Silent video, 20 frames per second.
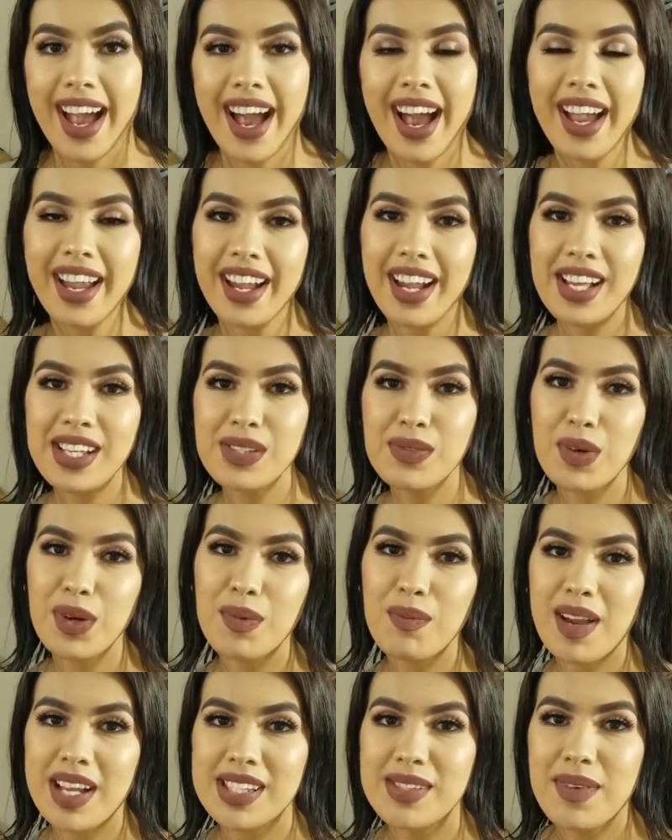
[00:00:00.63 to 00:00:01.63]
Hi guys,
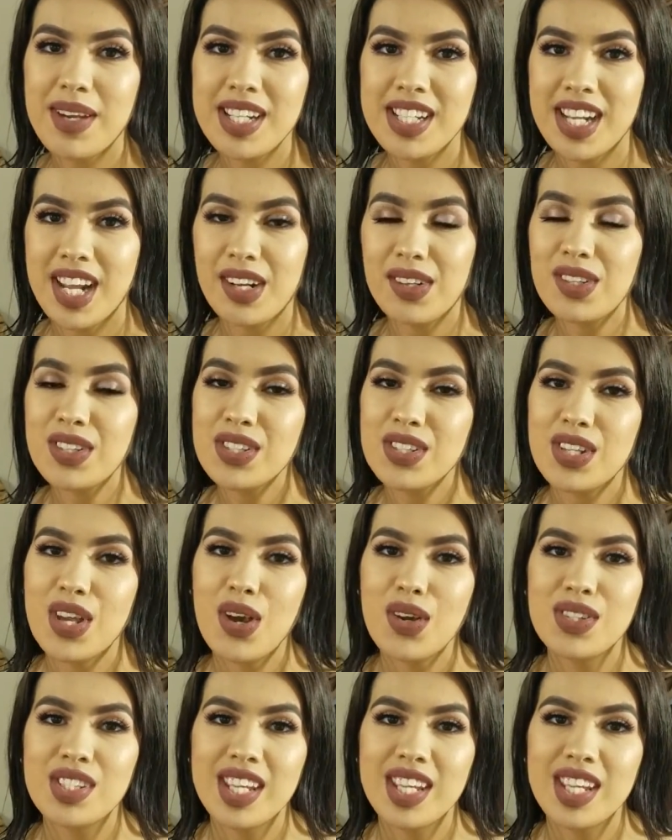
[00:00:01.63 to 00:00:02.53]
welcome back to my channel. So